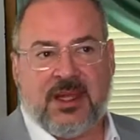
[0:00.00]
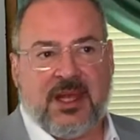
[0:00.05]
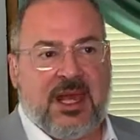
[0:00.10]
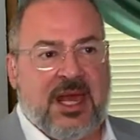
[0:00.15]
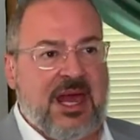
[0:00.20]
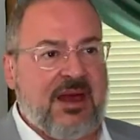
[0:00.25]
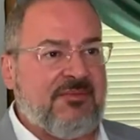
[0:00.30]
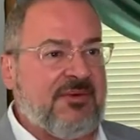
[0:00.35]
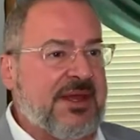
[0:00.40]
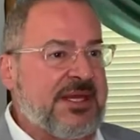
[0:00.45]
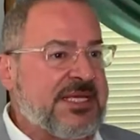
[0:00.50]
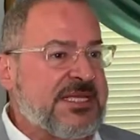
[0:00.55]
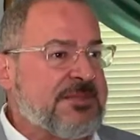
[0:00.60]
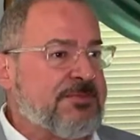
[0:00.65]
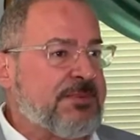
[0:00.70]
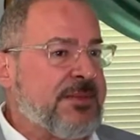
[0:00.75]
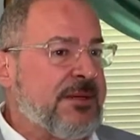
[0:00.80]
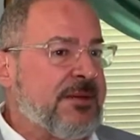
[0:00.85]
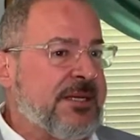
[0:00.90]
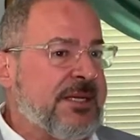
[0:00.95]
have
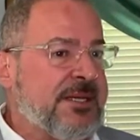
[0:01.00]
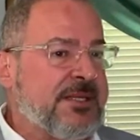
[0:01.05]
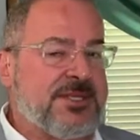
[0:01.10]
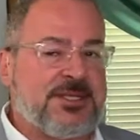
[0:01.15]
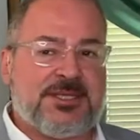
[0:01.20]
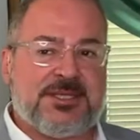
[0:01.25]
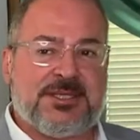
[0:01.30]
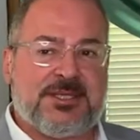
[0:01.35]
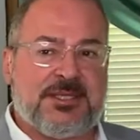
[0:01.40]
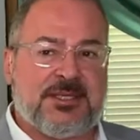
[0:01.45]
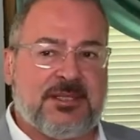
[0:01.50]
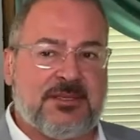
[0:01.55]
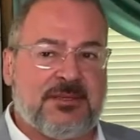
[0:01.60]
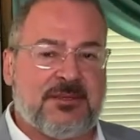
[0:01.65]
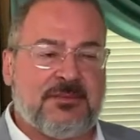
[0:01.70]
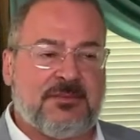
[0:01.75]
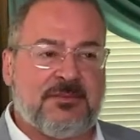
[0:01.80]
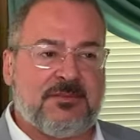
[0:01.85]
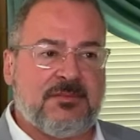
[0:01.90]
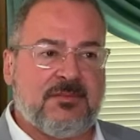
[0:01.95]
experienced
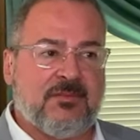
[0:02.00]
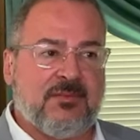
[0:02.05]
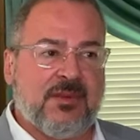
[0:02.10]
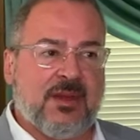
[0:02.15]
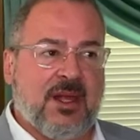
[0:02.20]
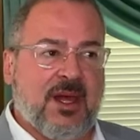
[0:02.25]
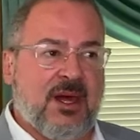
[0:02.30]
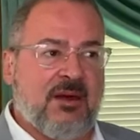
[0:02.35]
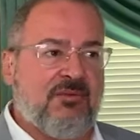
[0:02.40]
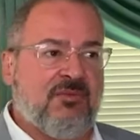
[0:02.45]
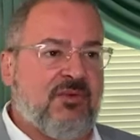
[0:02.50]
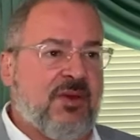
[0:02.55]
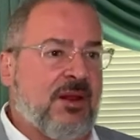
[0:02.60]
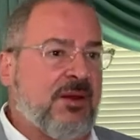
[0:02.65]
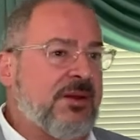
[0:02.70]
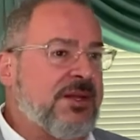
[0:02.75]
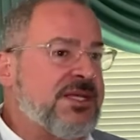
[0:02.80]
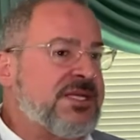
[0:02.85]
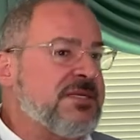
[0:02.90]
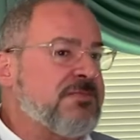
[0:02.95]
a
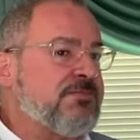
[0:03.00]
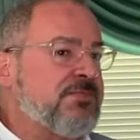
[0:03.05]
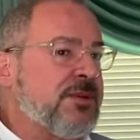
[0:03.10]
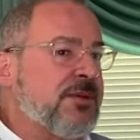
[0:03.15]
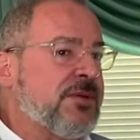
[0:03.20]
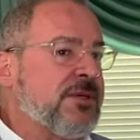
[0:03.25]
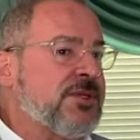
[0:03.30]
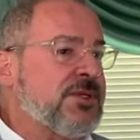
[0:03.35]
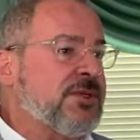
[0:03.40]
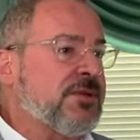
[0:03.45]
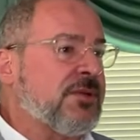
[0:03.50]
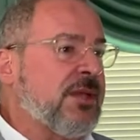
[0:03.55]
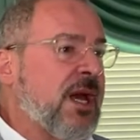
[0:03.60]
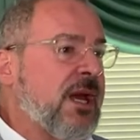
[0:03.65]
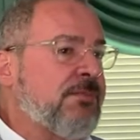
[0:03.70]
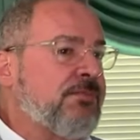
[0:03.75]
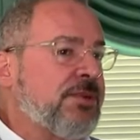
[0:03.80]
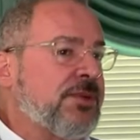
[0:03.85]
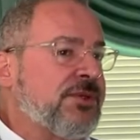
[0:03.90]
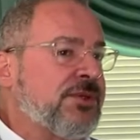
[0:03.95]
very spiritual
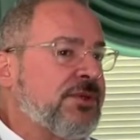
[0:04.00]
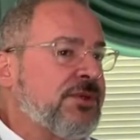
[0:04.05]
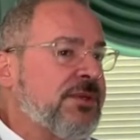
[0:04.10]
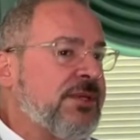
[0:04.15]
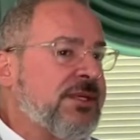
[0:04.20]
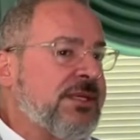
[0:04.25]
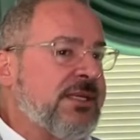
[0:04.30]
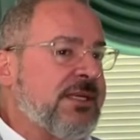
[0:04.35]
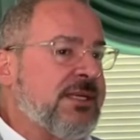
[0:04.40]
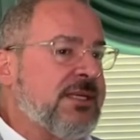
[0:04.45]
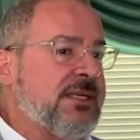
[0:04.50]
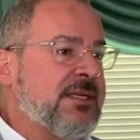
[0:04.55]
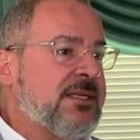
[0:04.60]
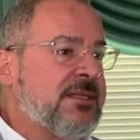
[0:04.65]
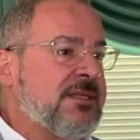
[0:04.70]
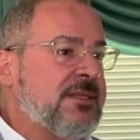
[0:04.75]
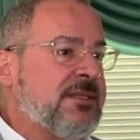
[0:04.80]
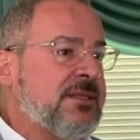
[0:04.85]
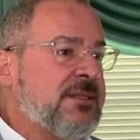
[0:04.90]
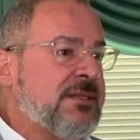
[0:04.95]
opportunity
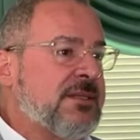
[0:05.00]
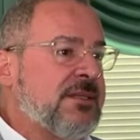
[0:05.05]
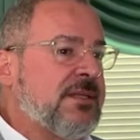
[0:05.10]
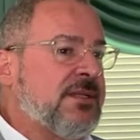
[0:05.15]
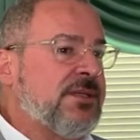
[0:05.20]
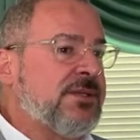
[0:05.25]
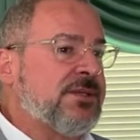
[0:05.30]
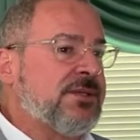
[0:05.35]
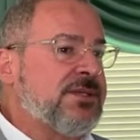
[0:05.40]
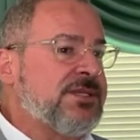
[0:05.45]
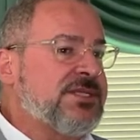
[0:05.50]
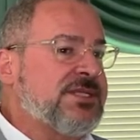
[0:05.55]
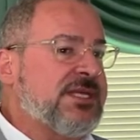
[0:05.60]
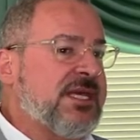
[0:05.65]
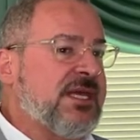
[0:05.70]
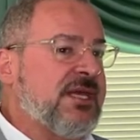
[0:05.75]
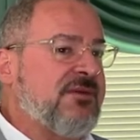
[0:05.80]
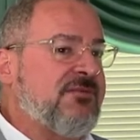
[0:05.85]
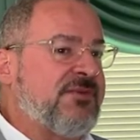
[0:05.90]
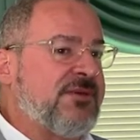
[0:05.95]
to
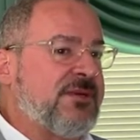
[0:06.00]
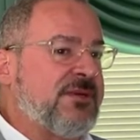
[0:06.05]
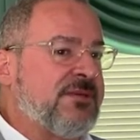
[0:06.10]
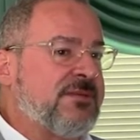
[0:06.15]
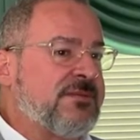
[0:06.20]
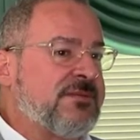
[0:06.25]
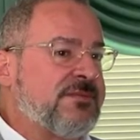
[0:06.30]
save you.